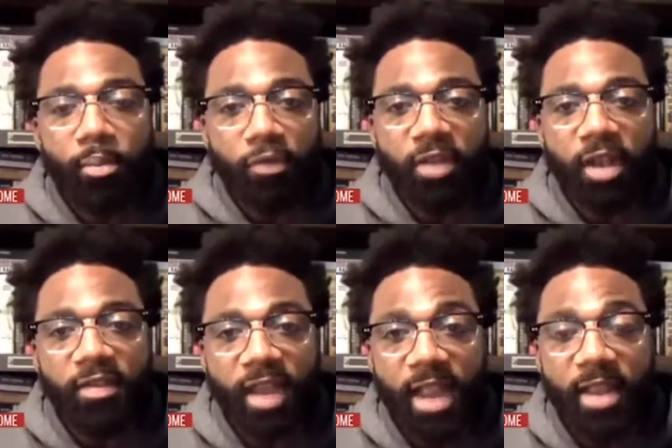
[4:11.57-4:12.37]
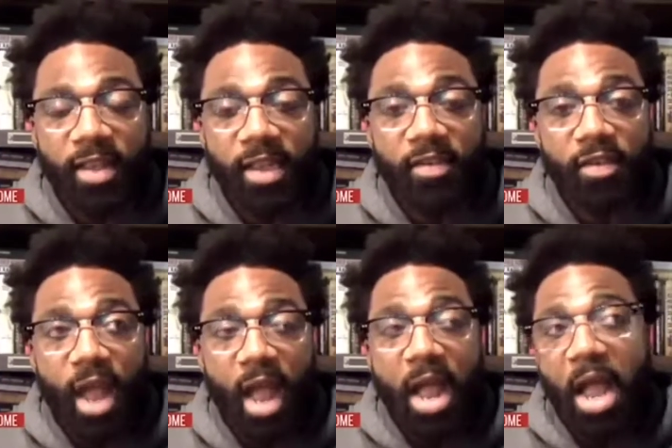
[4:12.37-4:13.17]
protests, and these,
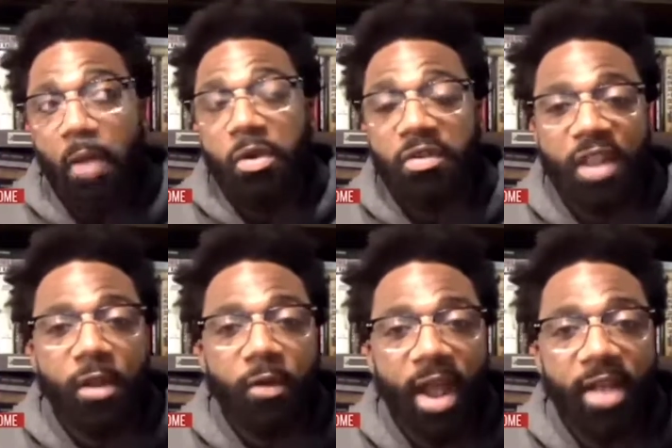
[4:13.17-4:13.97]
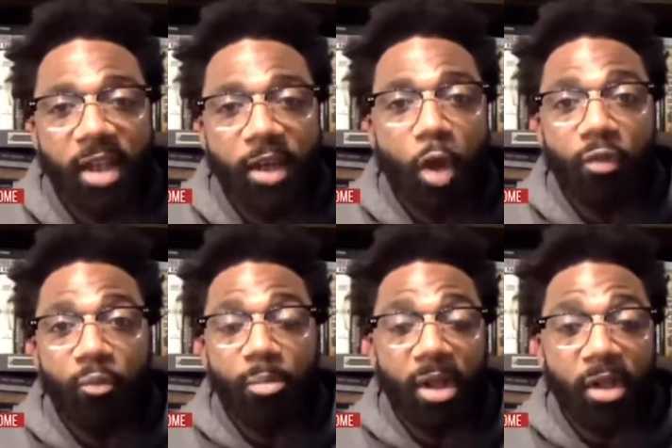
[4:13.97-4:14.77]
I wouldn't say they're riots, I'd call
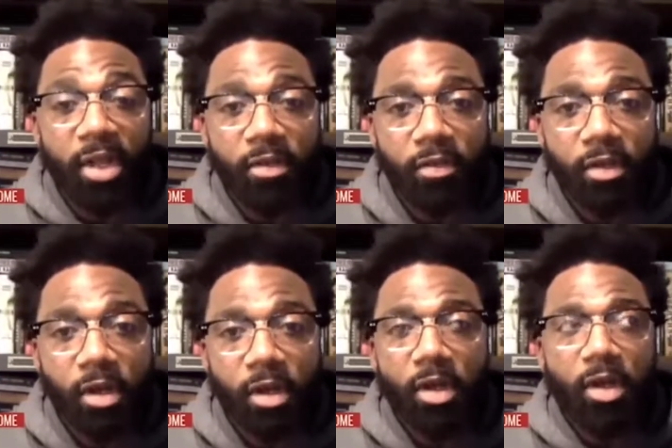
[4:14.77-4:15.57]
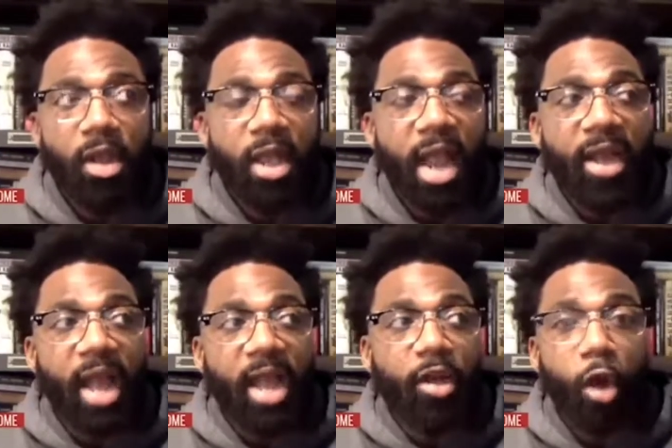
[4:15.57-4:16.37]
them rebellions, and
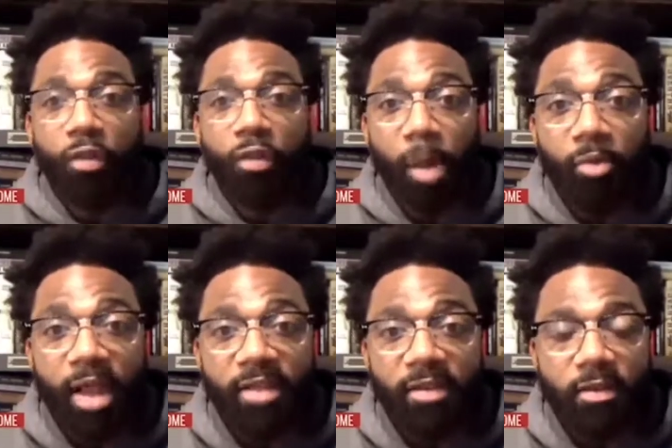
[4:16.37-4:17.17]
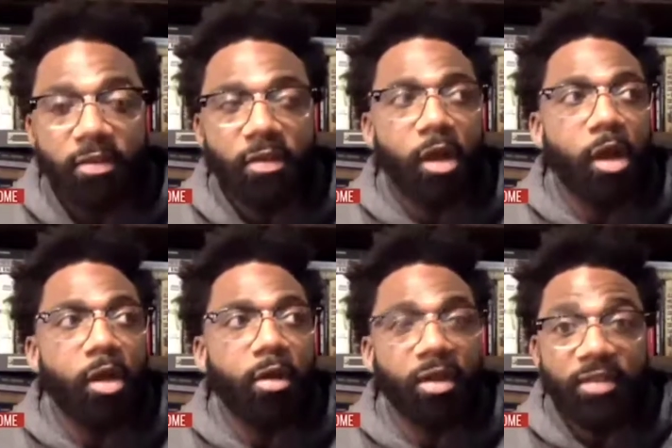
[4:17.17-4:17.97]
I'd call them uprisings,
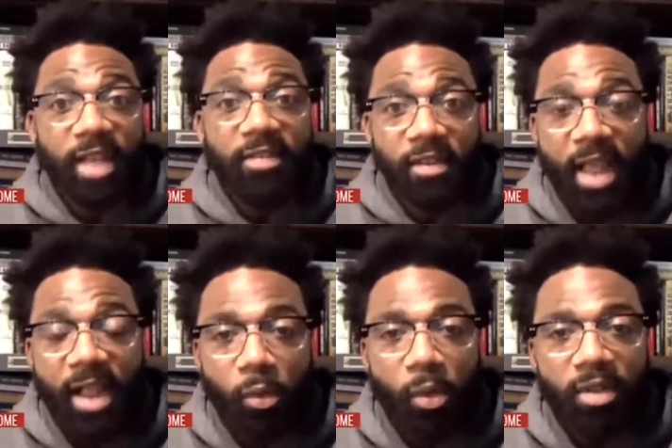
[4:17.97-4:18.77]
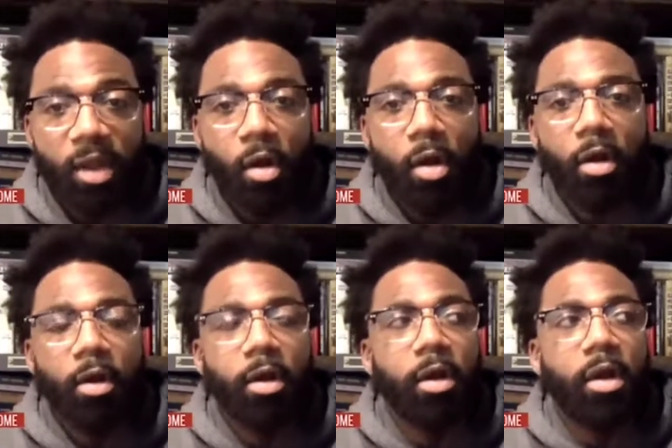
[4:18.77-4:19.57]
because that's exactly what they
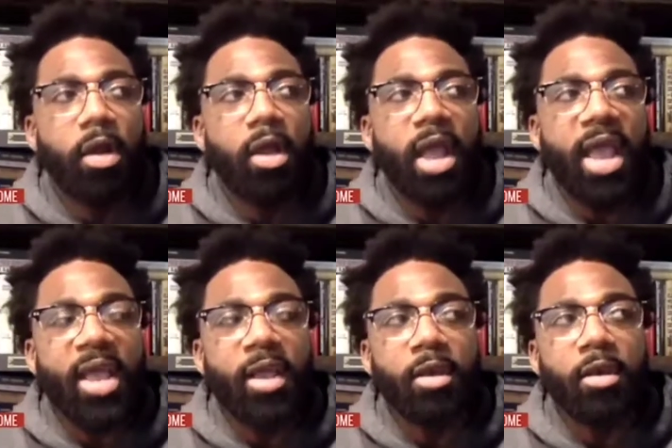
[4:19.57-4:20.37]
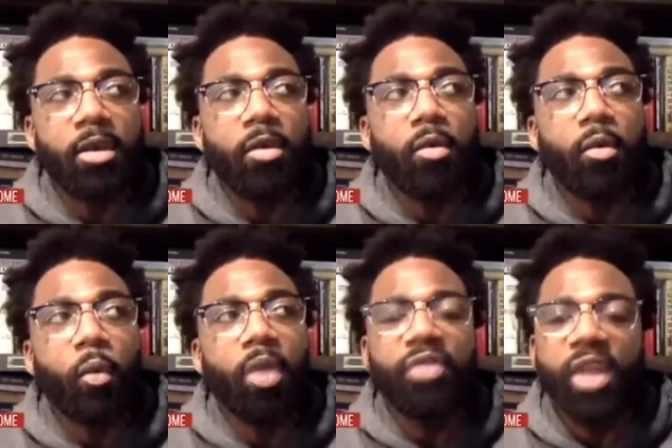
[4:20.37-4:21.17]
are. And
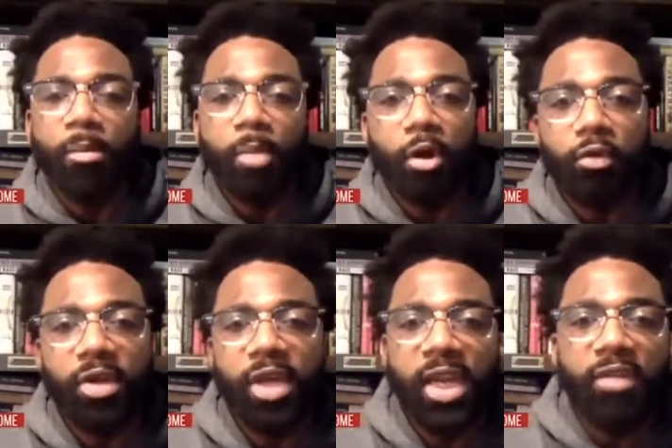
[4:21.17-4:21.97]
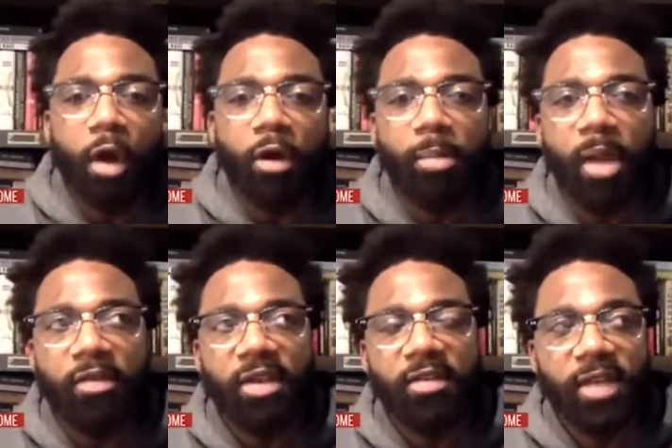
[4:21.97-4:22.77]
one thing Martin Luther King talked about,
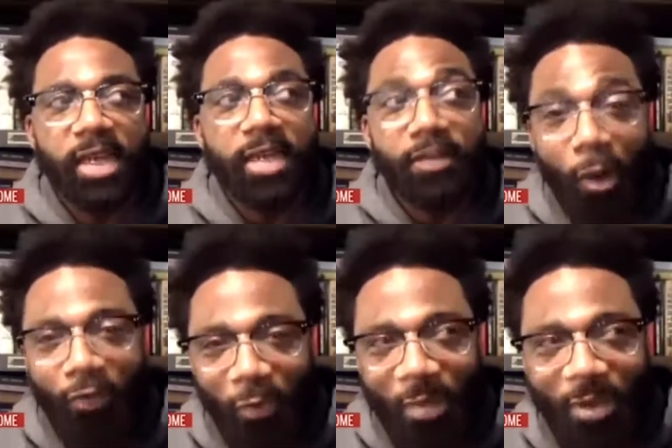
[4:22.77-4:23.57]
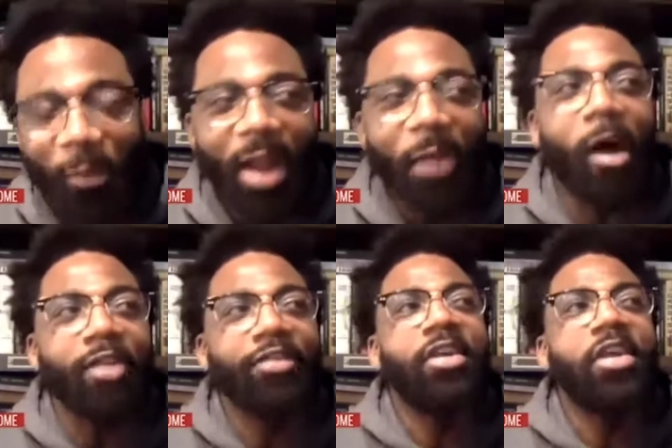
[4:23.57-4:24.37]
since he's also been
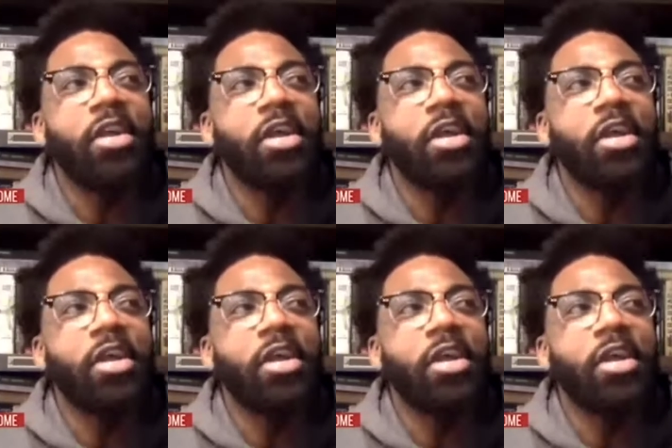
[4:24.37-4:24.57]
whitewashed,